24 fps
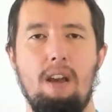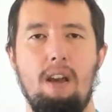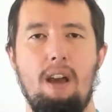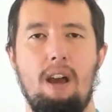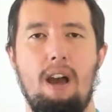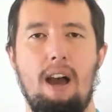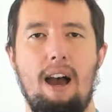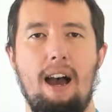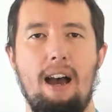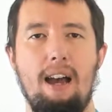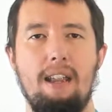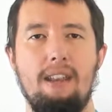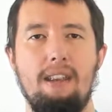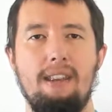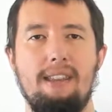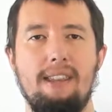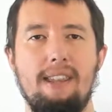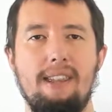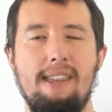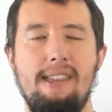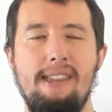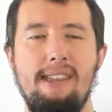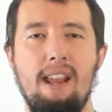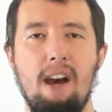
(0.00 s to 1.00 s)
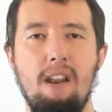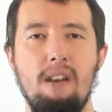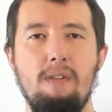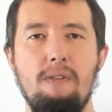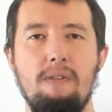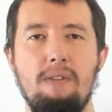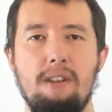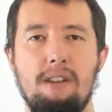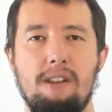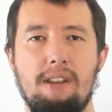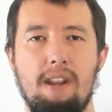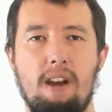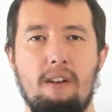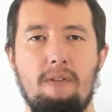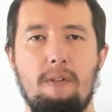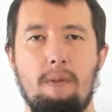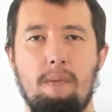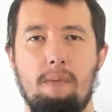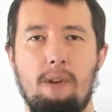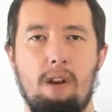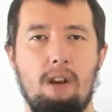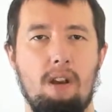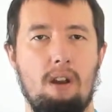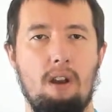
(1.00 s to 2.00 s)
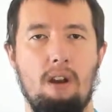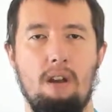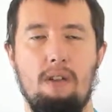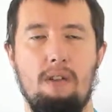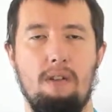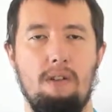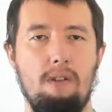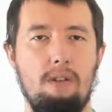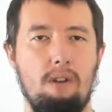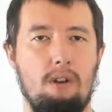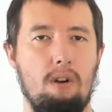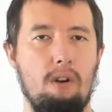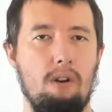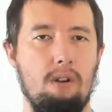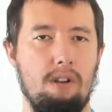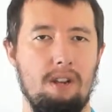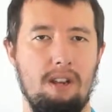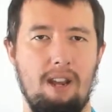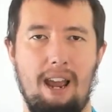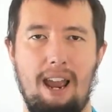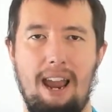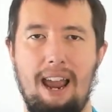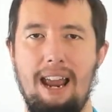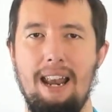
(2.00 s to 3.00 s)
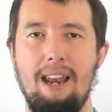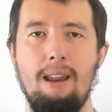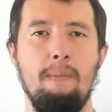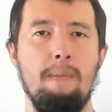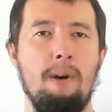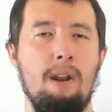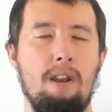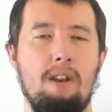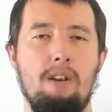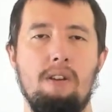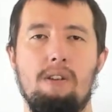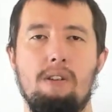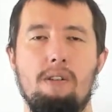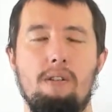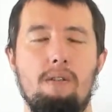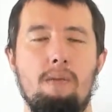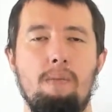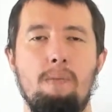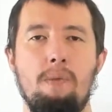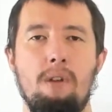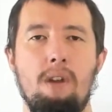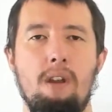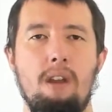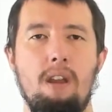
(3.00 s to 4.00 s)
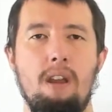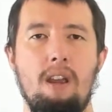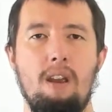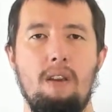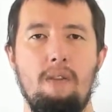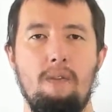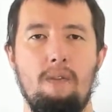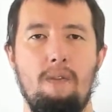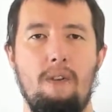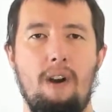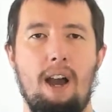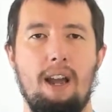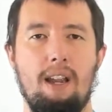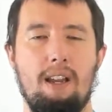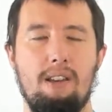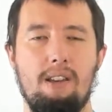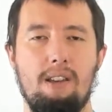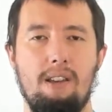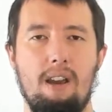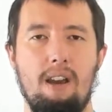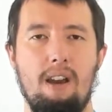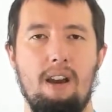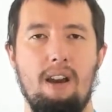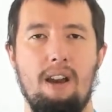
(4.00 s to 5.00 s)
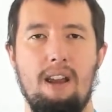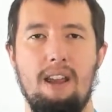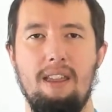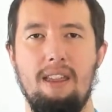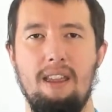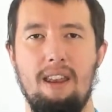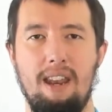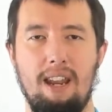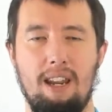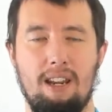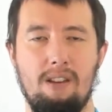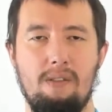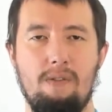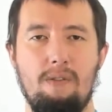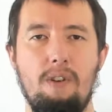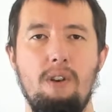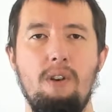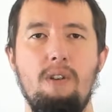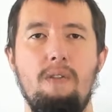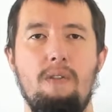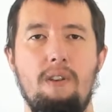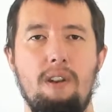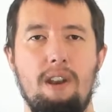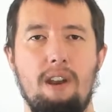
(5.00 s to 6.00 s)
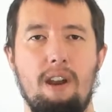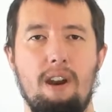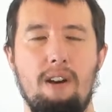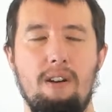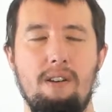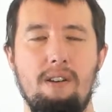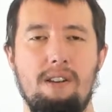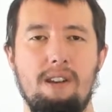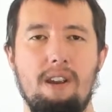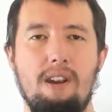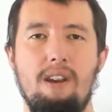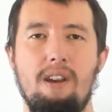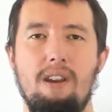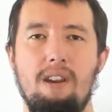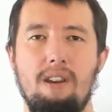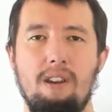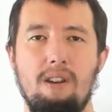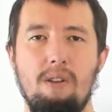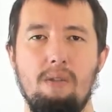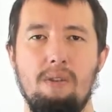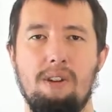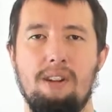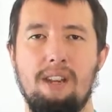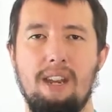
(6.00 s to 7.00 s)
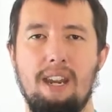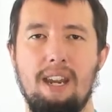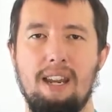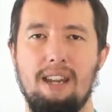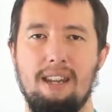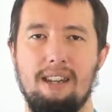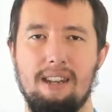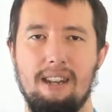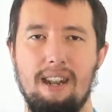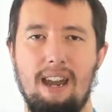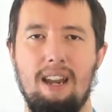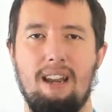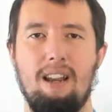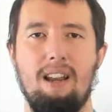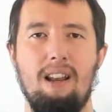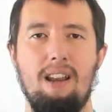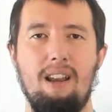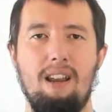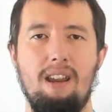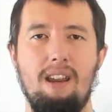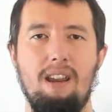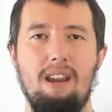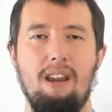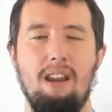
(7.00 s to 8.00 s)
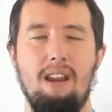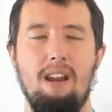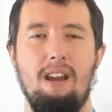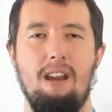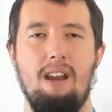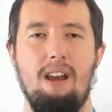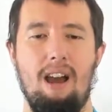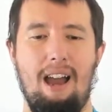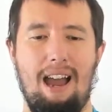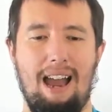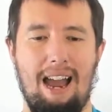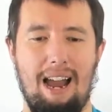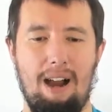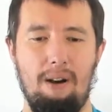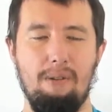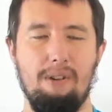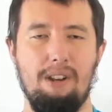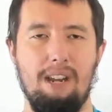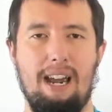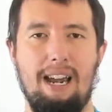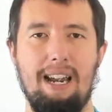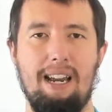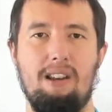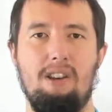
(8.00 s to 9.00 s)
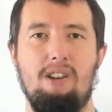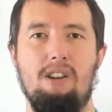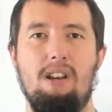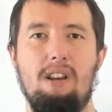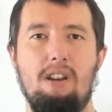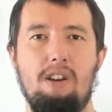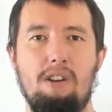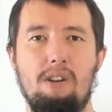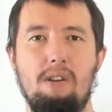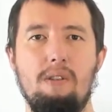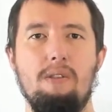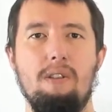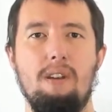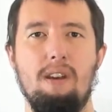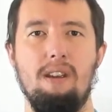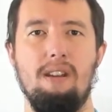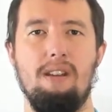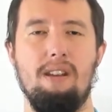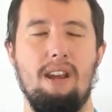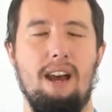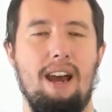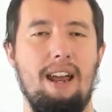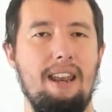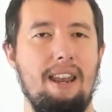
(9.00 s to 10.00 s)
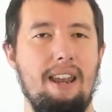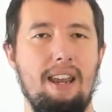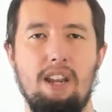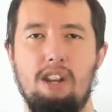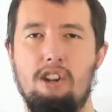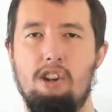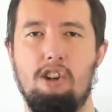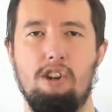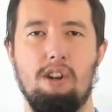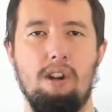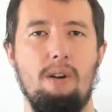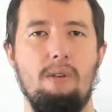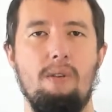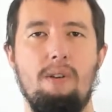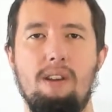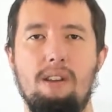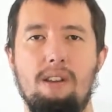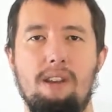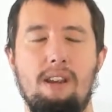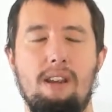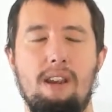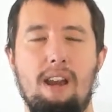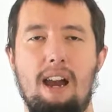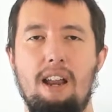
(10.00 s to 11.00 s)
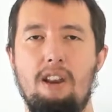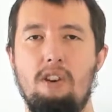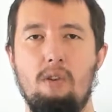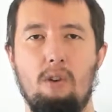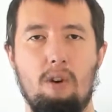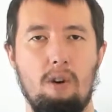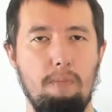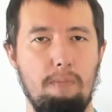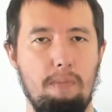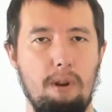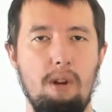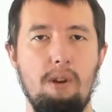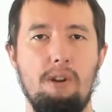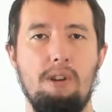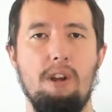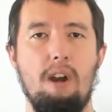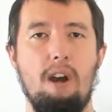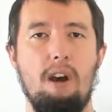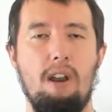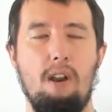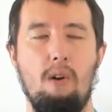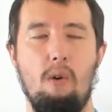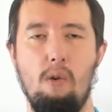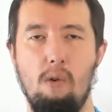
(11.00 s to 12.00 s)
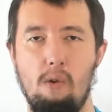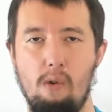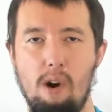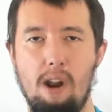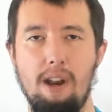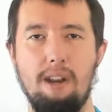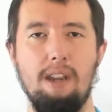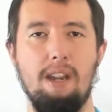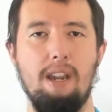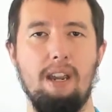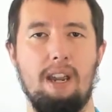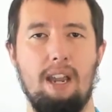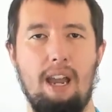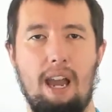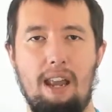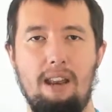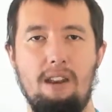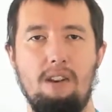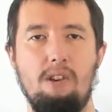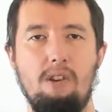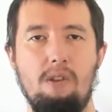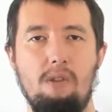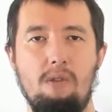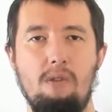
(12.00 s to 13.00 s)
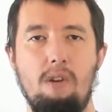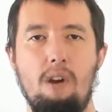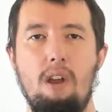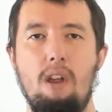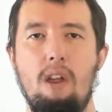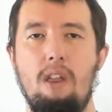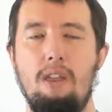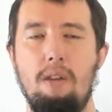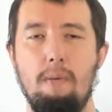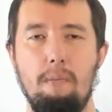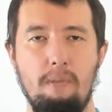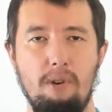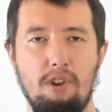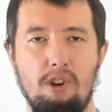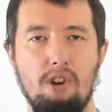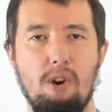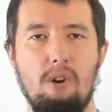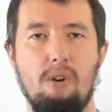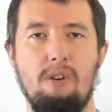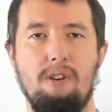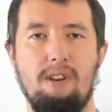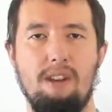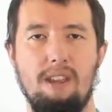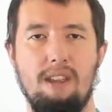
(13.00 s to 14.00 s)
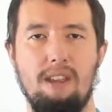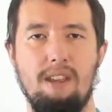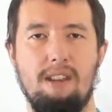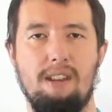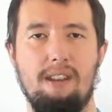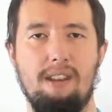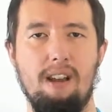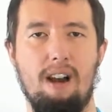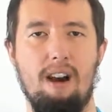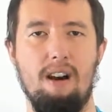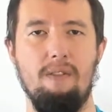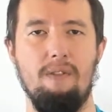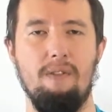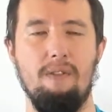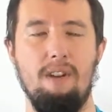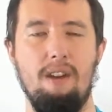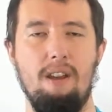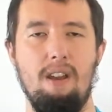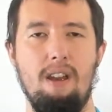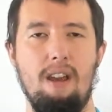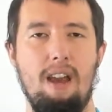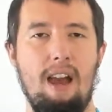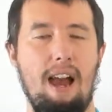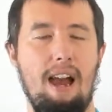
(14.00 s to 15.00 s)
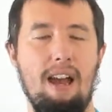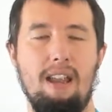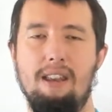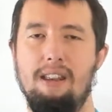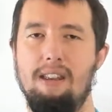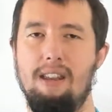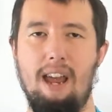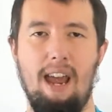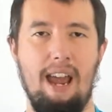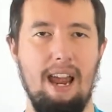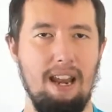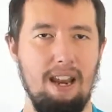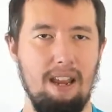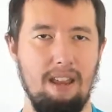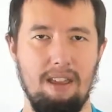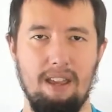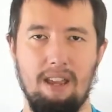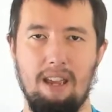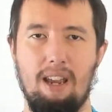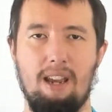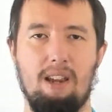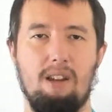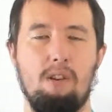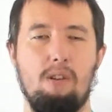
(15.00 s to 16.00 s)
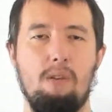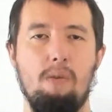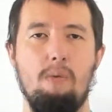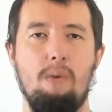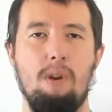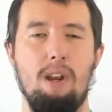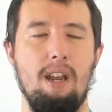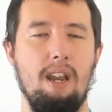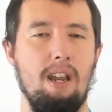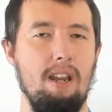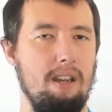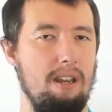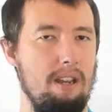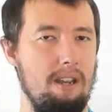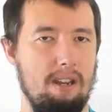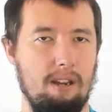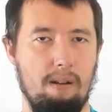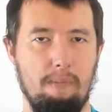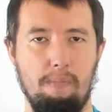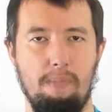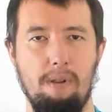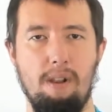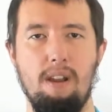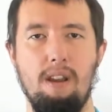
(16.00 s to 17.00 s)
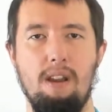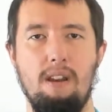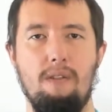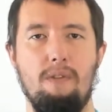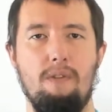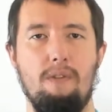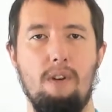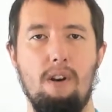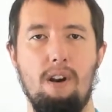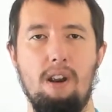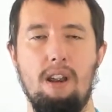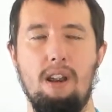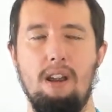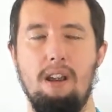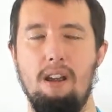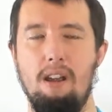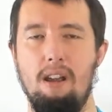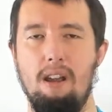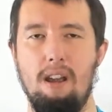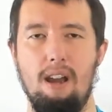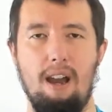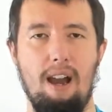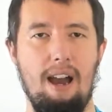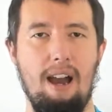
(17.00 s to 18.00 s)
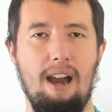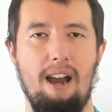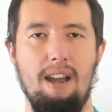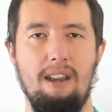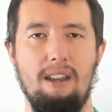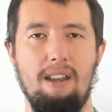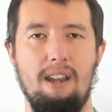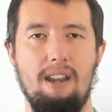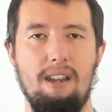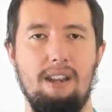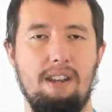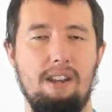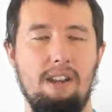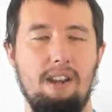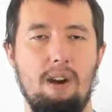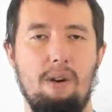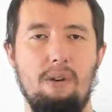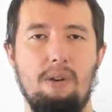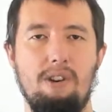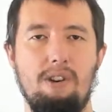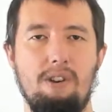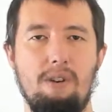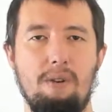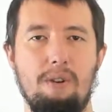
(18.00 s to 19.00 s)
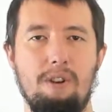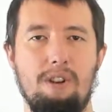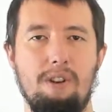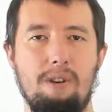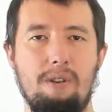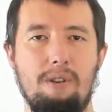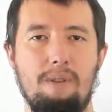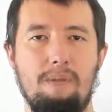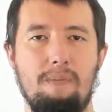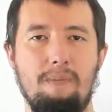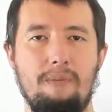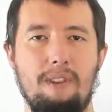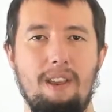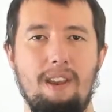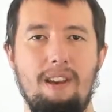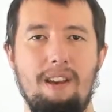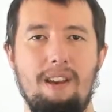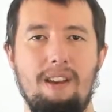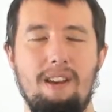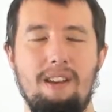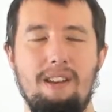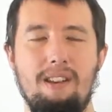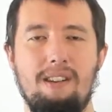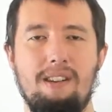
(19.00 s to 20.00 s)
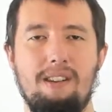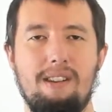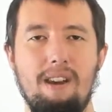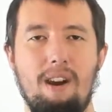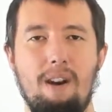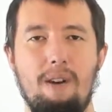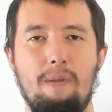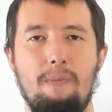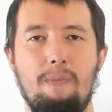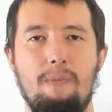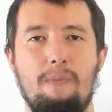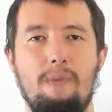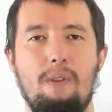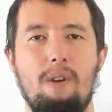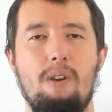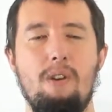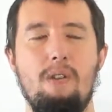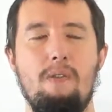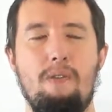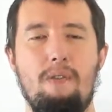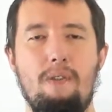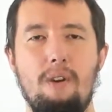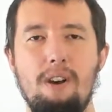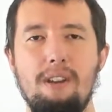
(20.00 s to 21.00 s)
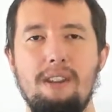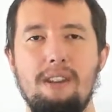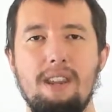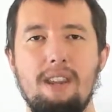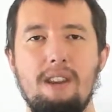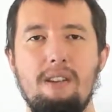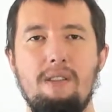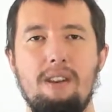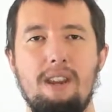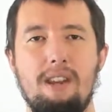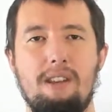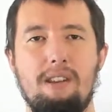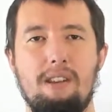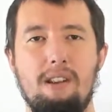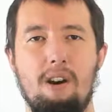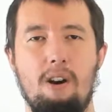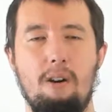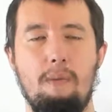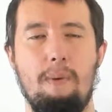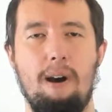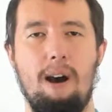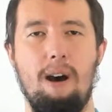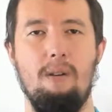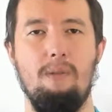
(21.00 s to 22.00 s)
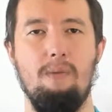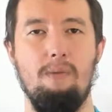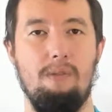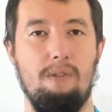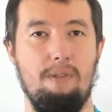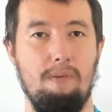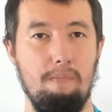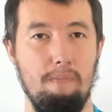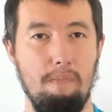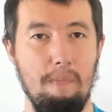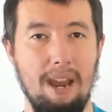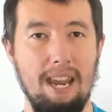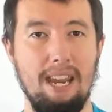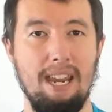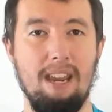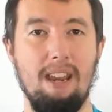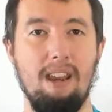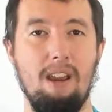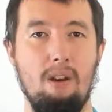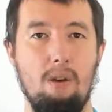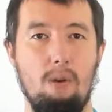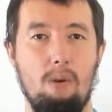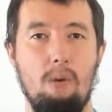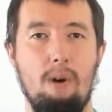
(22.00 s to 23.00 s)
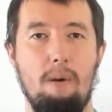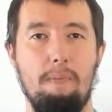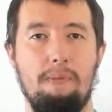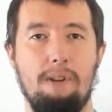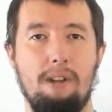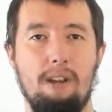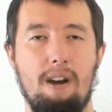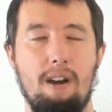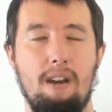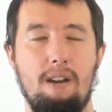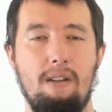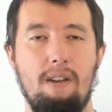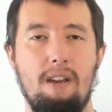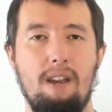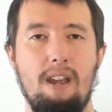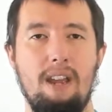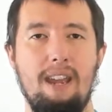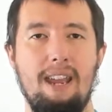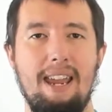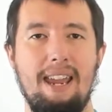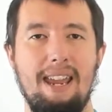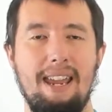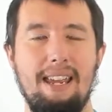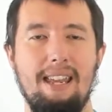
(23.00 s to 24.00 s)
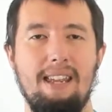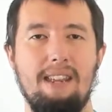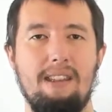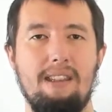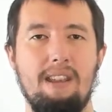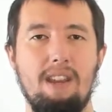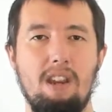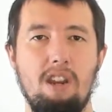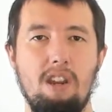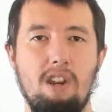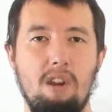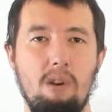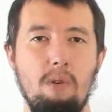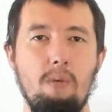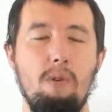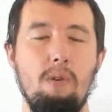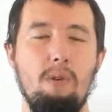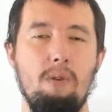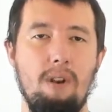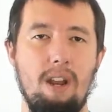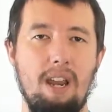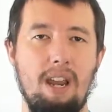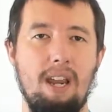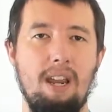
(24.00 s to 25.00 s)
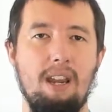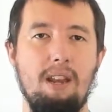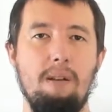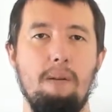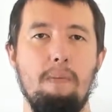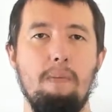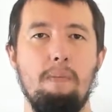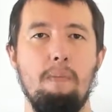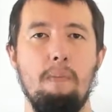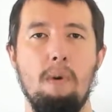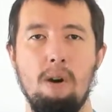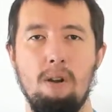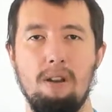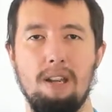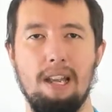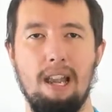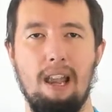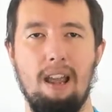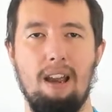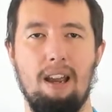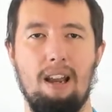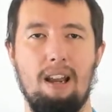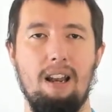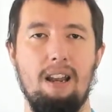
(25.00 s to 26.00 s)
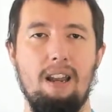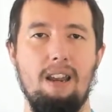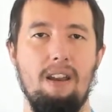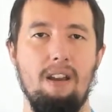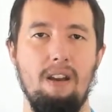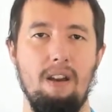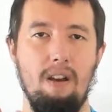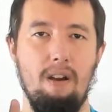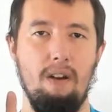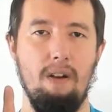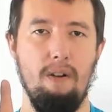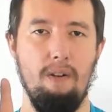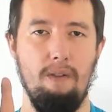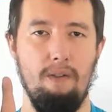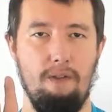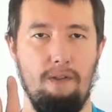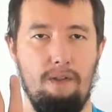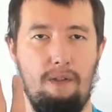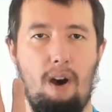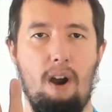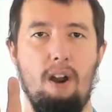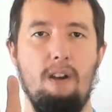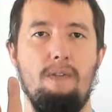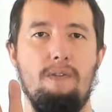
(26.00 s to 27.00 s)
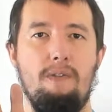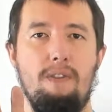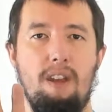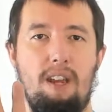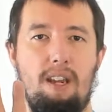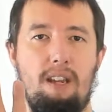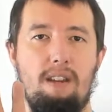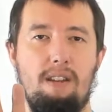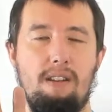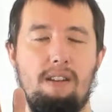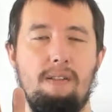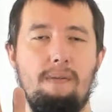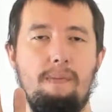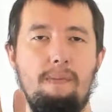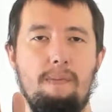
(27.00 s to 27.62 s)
And none of the stuff I'm going to go through costs any money at all. In fact, in the next few videos you'll see exactly how to actually do this, and it is so easy, and your computer already can do the majority of this stuff, and anything extra we need is completely free and it's no issue at all. So, first thing you need to know about making your website is that you will need, most likely, 5 things.